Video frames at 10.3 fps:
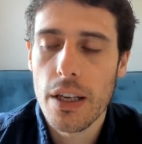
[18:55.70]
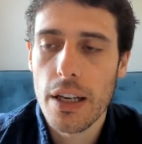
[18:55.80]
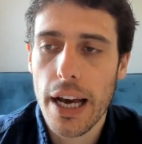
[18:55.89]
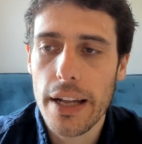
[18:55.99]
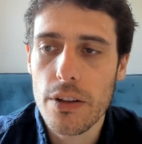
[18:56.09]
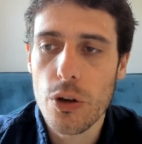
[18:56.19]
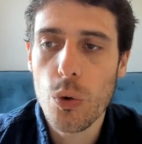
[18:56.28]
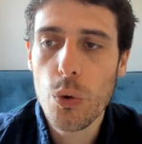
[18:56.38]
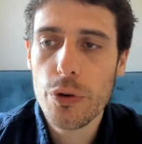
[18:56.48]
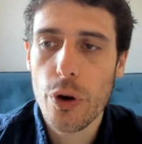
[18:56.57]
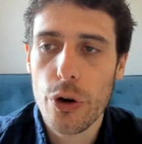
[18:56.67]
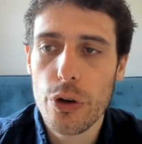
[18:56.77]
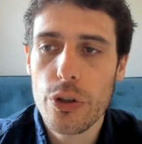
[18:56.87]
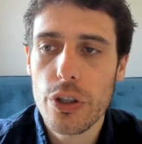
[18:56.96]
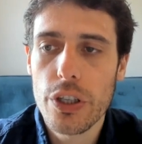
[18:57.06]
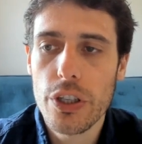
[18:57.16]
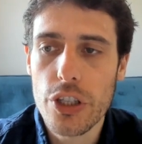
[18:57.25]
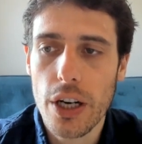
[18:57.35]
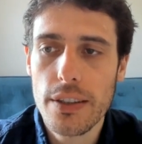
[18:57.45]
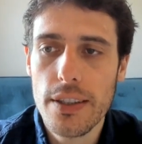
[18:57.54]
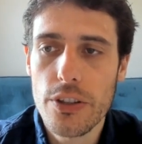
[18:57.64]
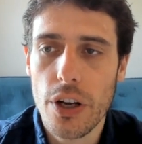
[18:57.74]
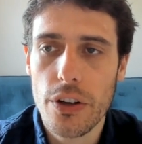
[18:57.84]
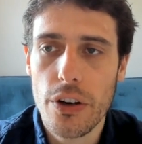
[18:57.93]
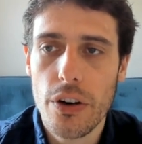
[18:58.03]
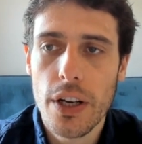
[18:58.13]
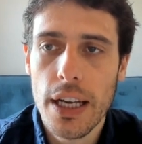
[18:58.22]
the North Node conjunct each other,